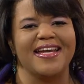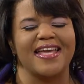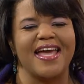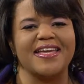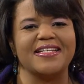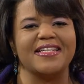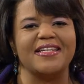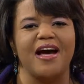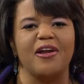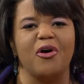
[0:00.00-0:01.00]
at
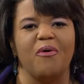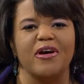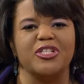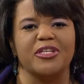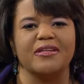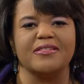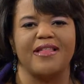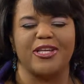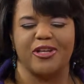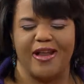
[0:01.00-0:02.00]

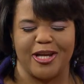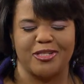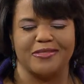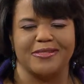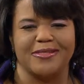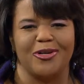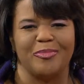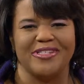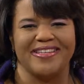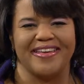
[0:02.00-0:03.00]
ket.org/connections. Hope to see